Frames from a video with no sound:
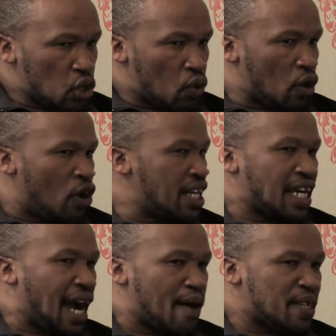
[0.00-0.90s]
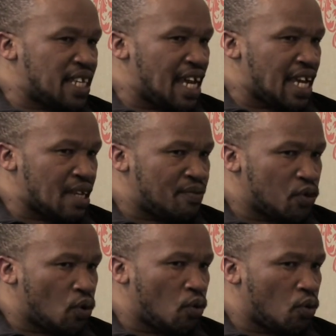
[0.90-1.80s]
you will only come here
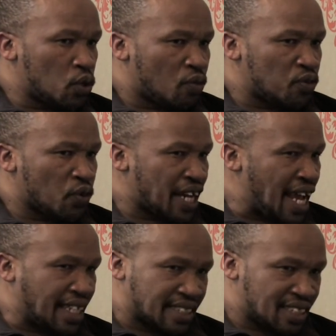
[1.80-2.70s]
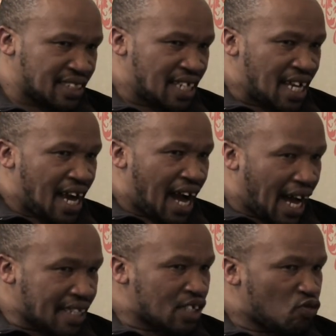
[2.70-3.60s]
if you read.
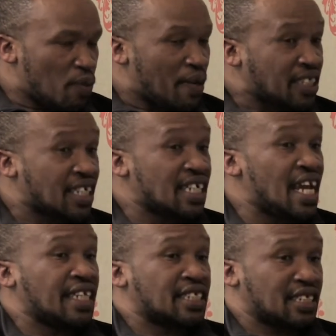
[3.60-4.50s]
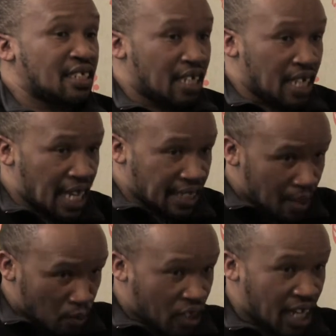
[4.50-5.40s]
I think we must create a
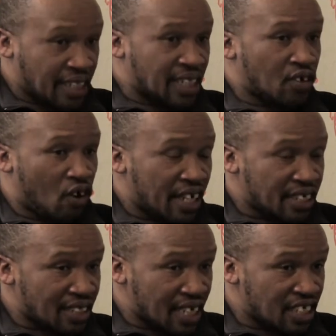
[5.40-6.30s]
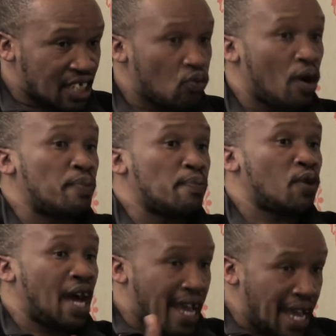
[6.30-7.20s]
democratic organization where
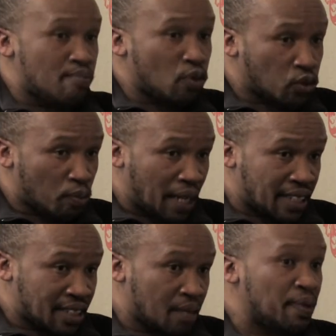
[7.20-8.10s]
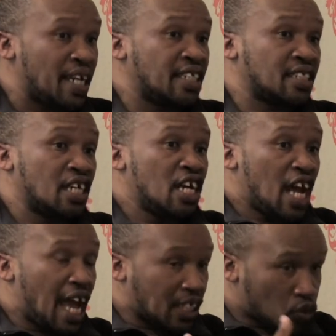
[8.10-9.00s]
people are able to participate,
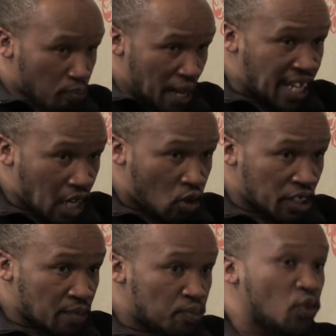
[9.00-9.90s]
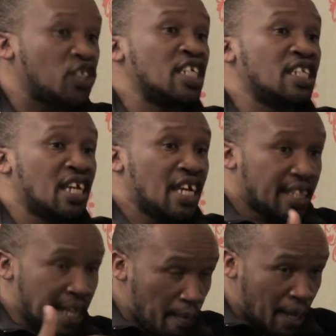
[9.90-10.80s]
to make a contribution.
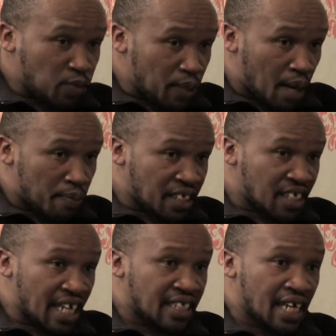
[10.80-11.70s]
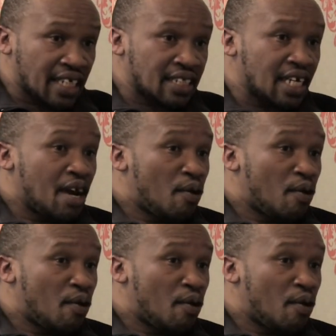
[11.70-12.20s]
They must be appreciated.